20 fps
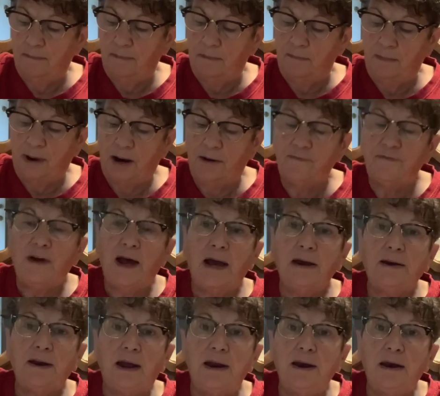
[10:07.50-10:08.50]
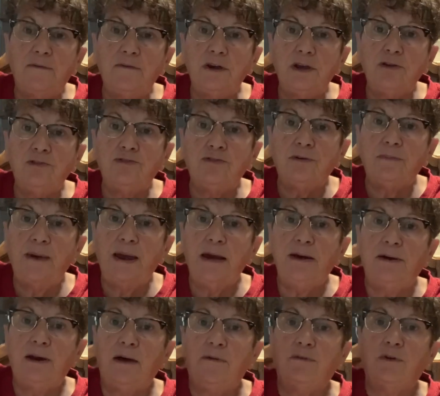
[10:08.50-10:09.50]
Matter of fact, I never used to
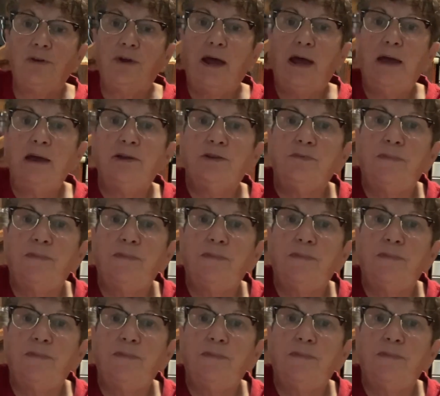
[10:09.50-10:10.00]
make deviled eggs